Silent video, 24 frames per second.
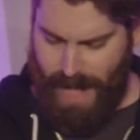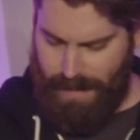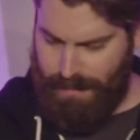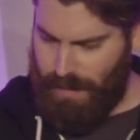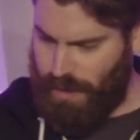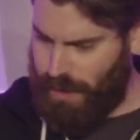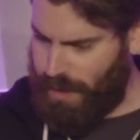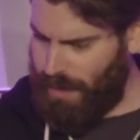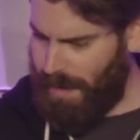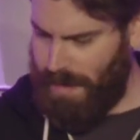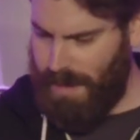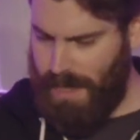I have
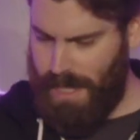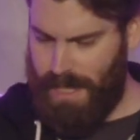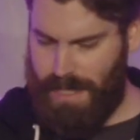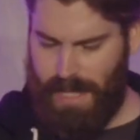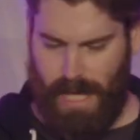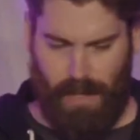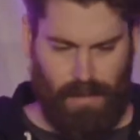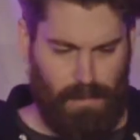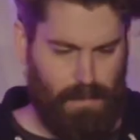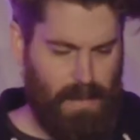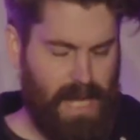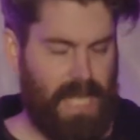two of these,
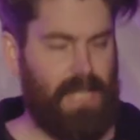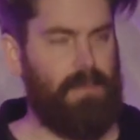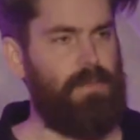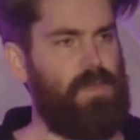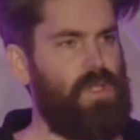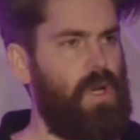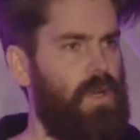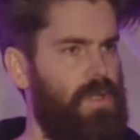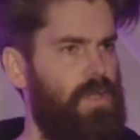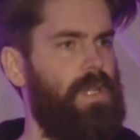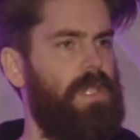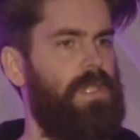I could make them
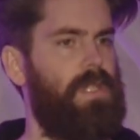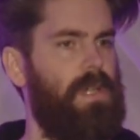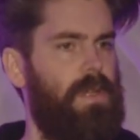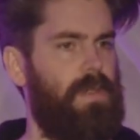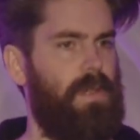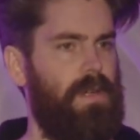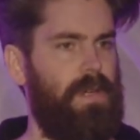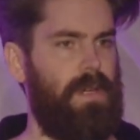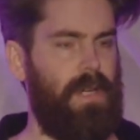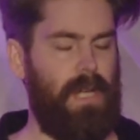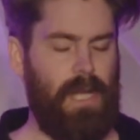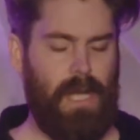talk to each
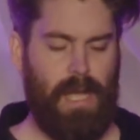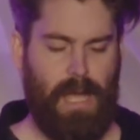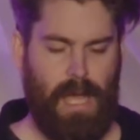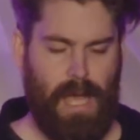other.